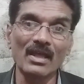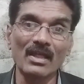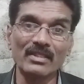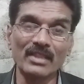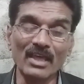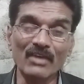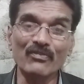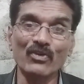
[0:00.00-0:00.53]

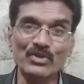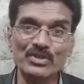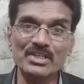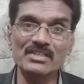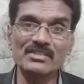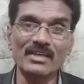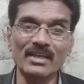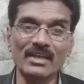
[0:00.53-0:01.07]
Therefore, she
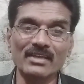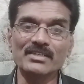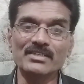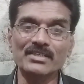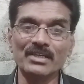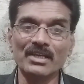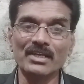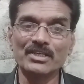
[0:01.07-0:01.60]
says
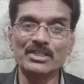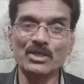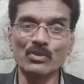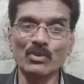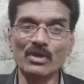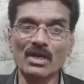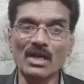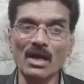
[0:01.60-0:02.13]
she
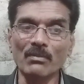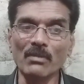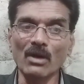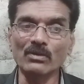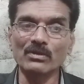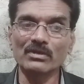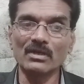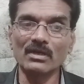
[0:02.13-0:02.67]
would come
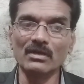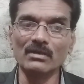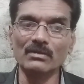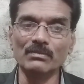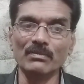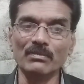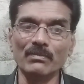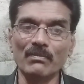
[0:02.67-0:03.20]
out
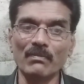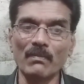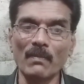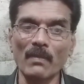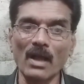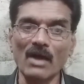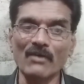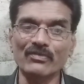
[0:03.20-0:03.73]

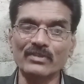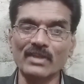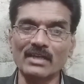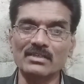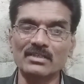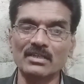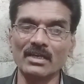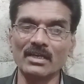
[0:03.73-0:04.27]
of
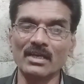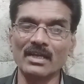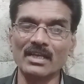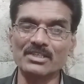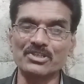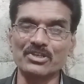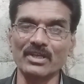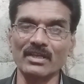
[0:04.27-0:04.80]
that
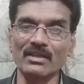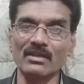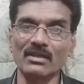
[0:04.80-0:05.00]
history.